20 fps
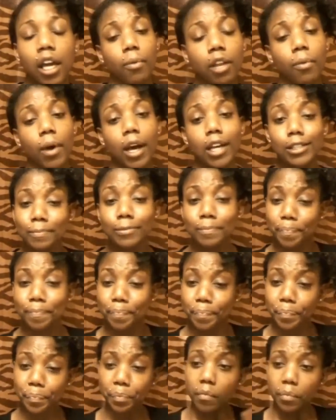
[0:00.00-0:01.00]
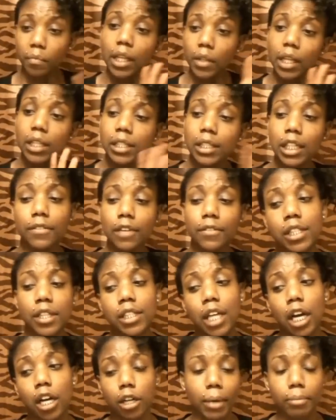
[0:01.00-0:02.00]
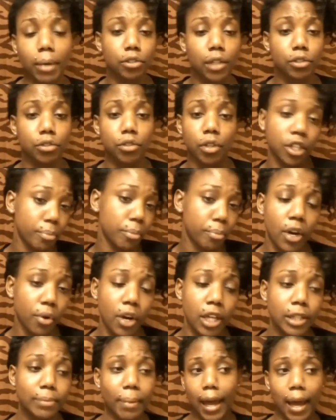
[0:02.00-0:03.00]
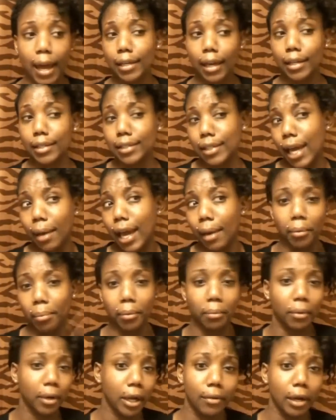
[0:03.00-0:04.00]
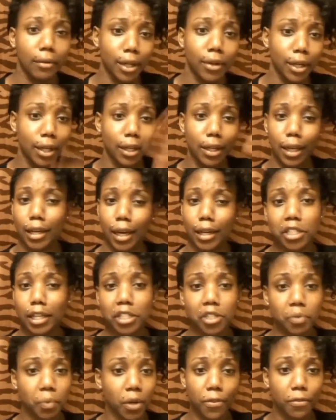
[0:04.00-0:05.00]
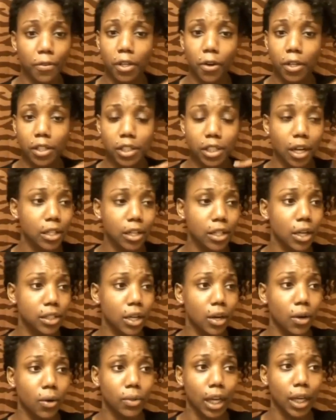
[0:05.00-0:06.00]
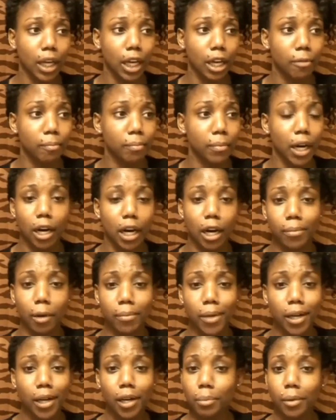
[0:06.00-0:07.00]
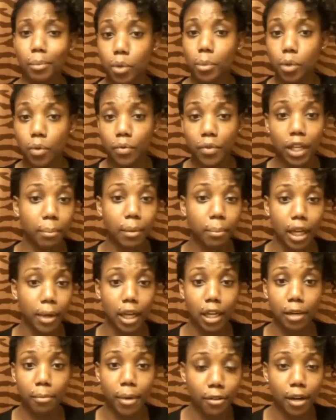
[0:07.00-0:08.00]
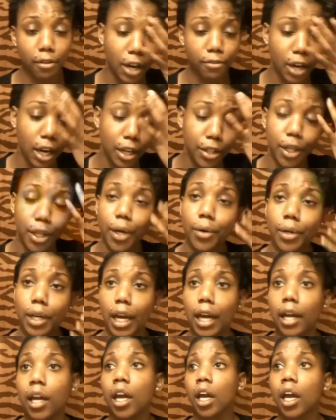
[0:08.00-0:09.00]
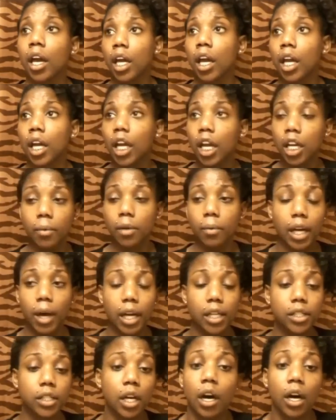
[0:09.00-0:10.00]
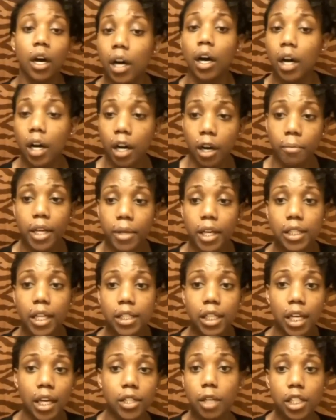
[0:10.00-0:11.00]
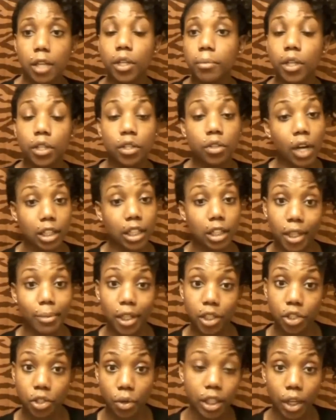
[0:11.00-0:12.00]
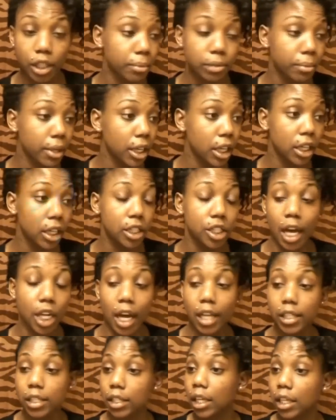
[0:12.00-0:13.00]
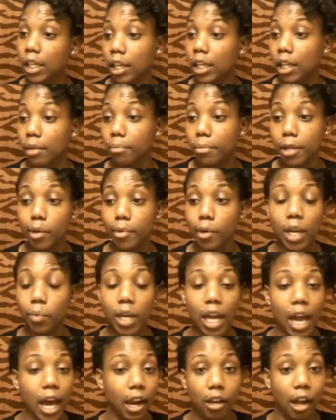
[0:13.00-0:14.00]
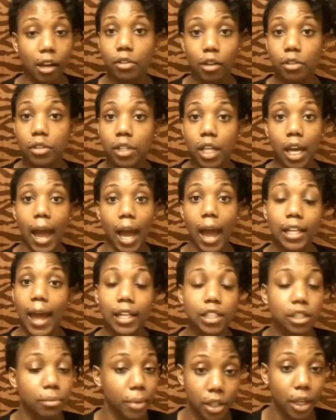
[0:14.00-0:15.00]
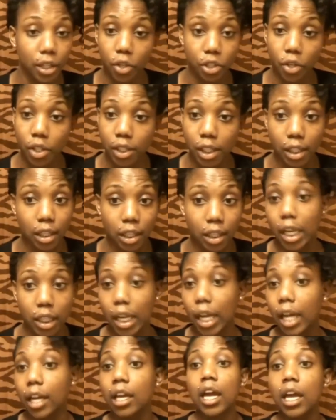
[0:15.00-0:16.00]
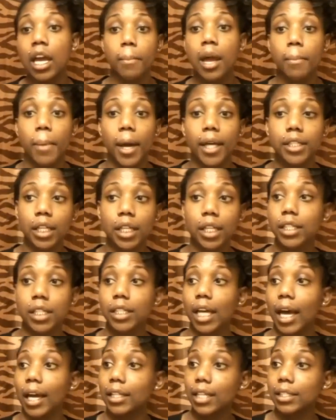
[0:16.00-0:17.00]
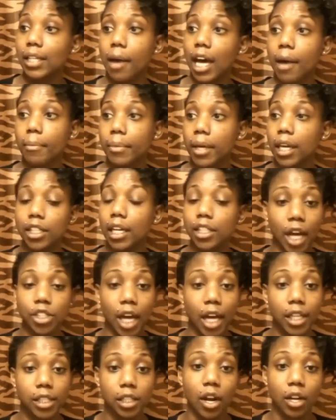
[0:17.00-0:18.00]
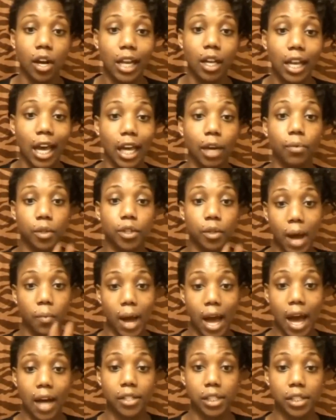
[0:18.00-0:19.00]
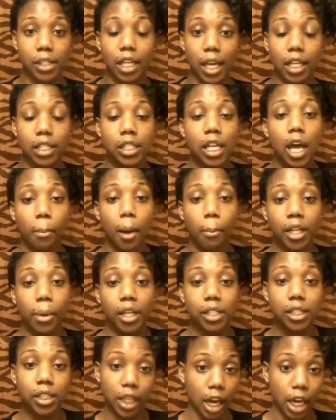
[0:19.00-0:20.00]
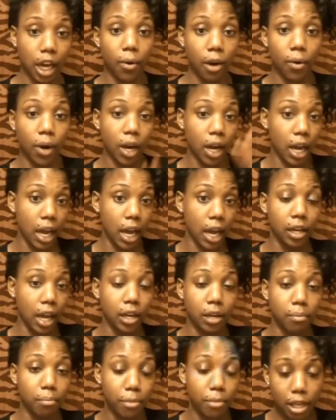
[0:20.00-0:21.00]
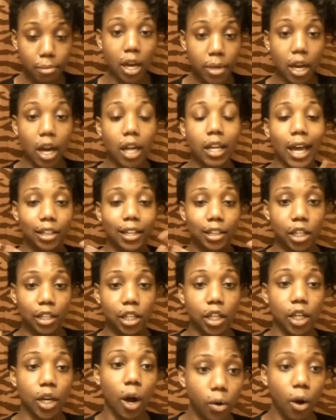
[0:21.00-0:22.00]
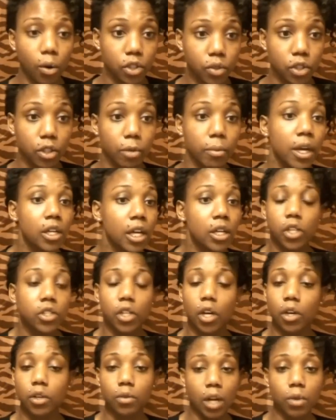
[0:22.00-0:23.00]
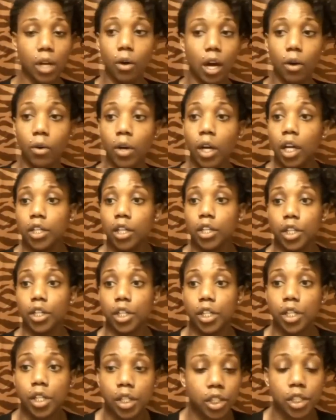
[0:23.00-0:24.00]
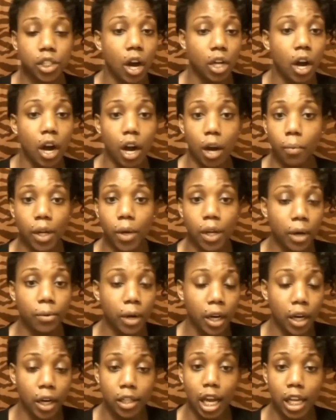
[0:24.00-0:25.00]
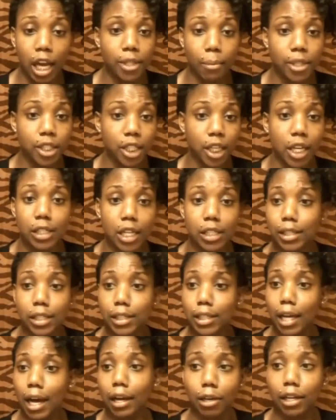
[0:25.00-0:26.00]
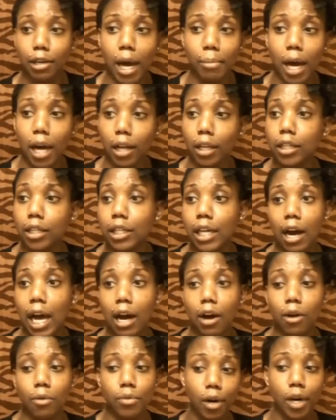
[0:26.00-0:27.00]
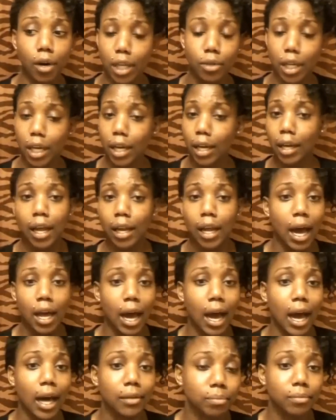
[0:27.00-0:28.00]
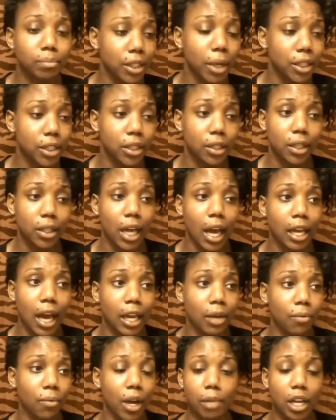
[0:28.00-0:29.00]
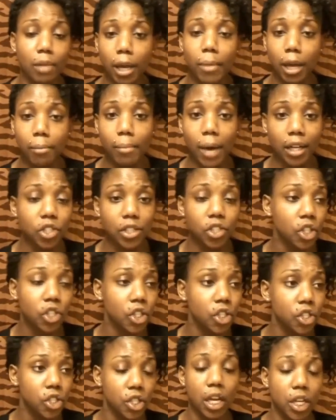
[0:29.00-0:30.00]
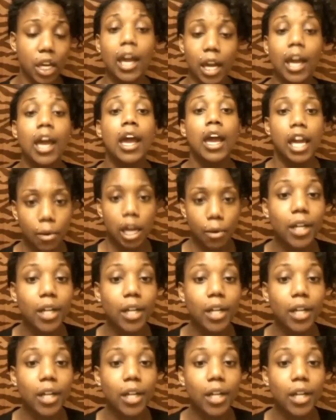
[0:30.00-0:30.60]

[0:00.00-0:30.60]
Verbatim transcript: Anyways, Stevie's talking about, you know, your boy's back, he's happy, whatever, in Atlanta. He just want to focus on this whole damn um, movie and being a better father. Okay. Anyways, um, he tells him, look, you got to make a choice. Me and Jocelyn and Mimi, we had our little thing. I had to make a choice at the end of the day. Basically, it's like Tommy and Jocelyn are like with the wild sex, but Tierra and Mimi are like the good wholesome. So, you know, the hood scar with uh, damaged ends is talking about, look, I don't know yet. I basically, I ain't ready to make my decision yet.